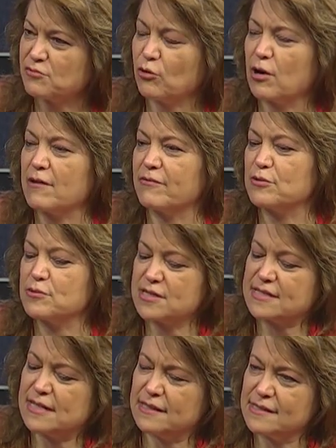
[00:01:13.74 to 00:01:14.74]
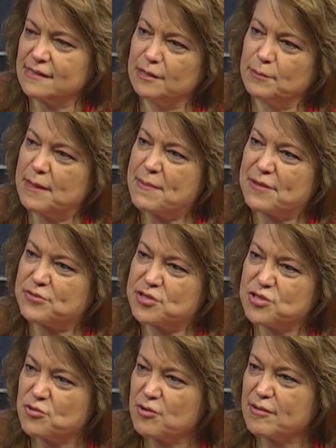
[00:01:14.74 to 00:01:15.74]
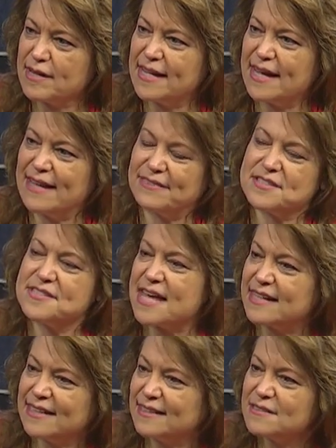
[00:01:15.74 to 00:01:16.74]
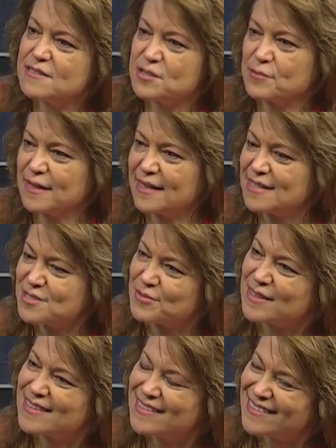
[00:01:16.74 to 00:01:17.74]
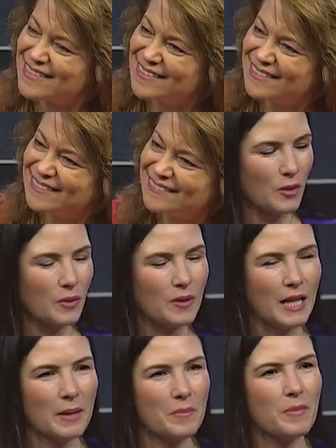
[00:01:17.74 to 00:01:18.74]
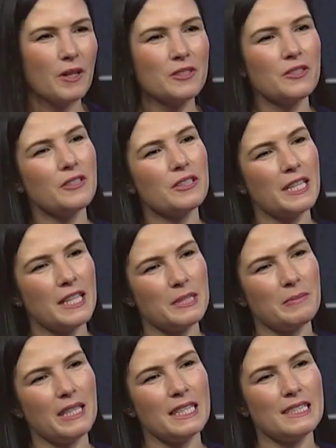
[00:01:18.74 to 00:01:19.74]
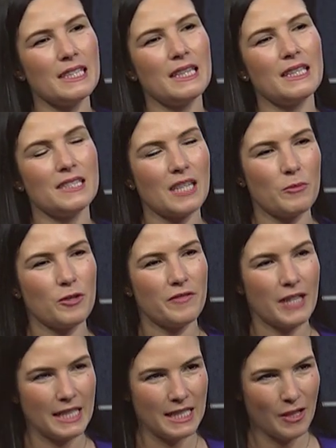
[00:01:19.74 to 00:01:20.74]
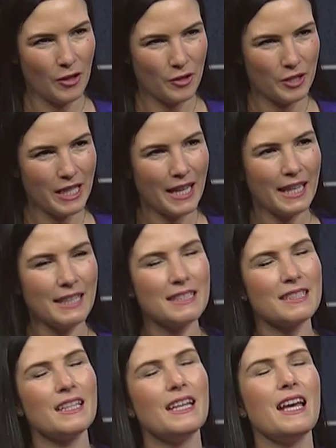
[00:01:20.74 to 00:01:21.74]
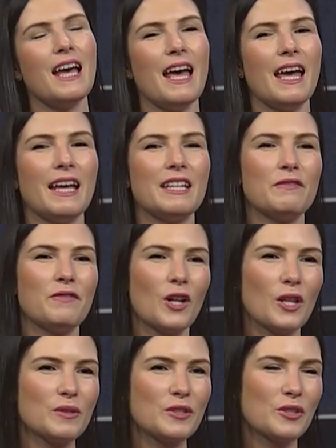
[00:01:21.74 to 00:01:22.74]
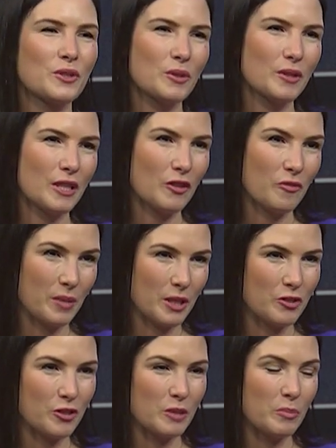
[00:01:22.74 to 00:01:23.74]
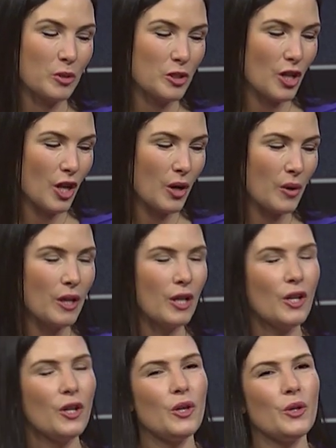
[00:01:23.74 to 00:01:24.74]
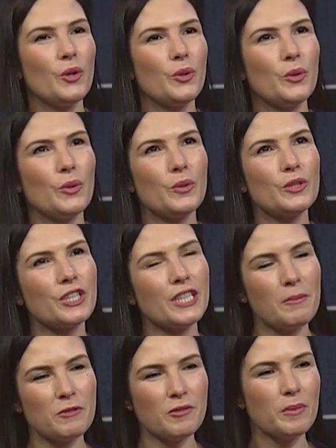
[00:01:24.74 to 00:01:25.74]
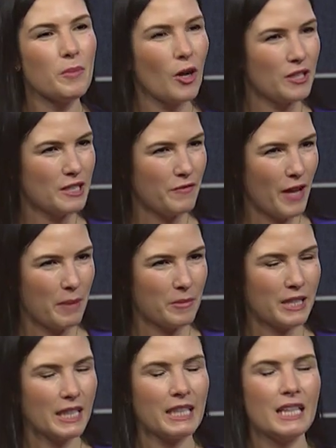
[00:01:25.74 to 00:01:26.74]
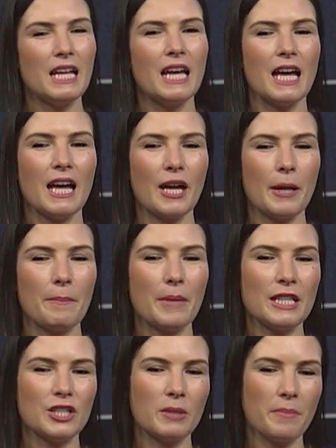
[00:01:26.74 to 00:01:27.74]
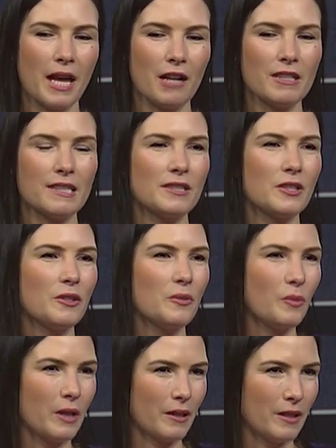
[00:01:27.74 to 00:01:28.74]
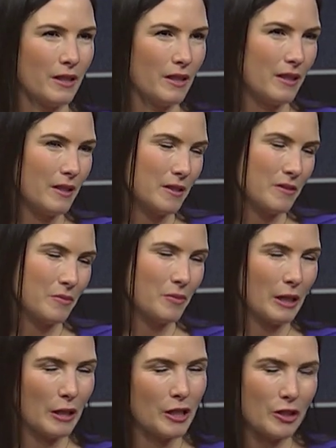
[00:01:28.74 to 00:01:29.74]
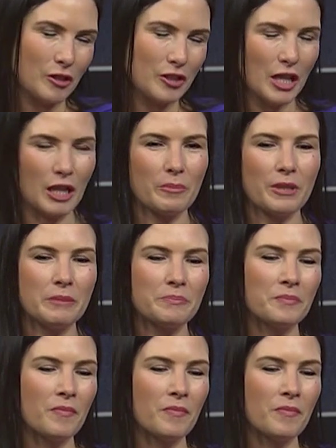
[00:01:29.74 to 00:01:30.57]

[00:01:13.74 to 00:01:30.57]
for our viewers, tell us a little bit about the story and the setting so we can get into it. Yeah, so Montauk takes place in the summer of 1938, and it follows the story of Beatrice Bordeaux, she comes from a modest family, and she marries a wealthier gentleman.